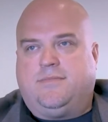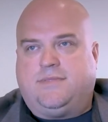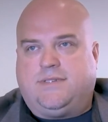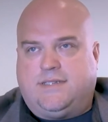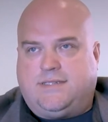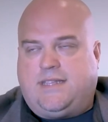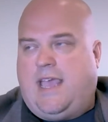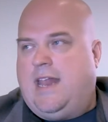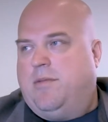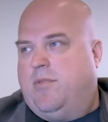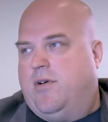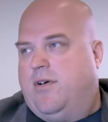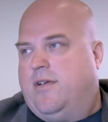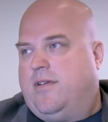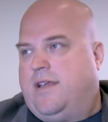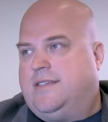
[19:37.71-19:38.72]

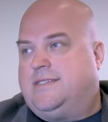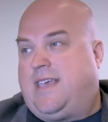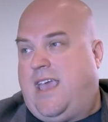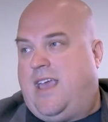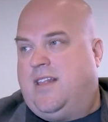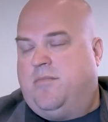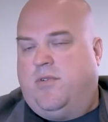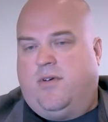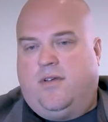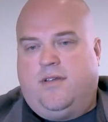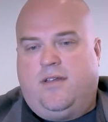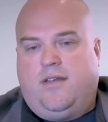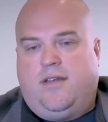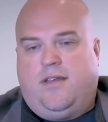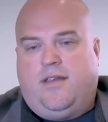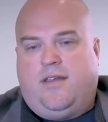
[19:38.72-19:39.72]
sustainable and
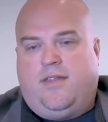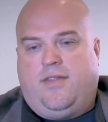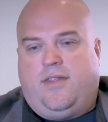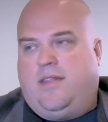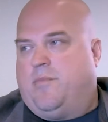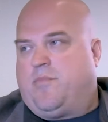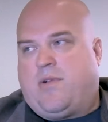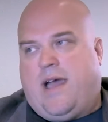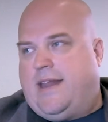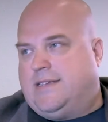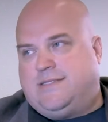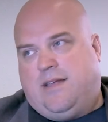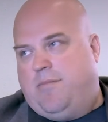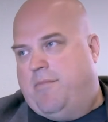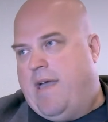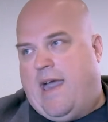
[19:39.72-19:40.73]
scalable, then the products
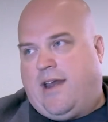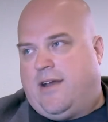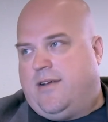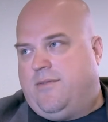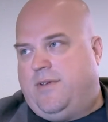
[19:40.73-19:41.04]
didn't matter.